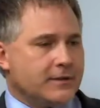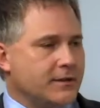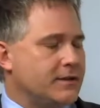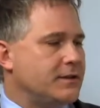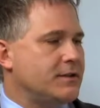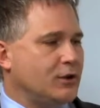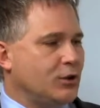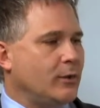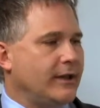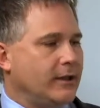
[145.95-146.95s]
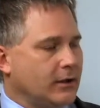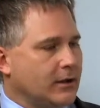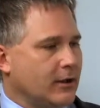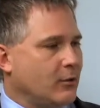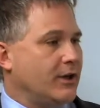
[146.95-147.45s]
so this is a new way to
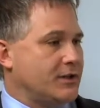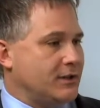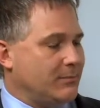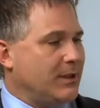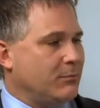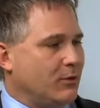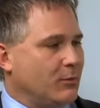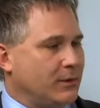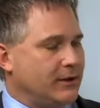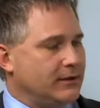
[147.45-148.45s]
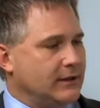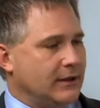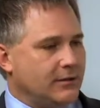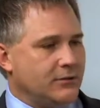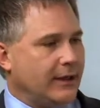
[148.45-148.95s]
look at a question that people have been
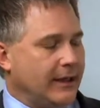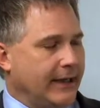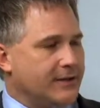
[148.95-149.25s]
uh, trying to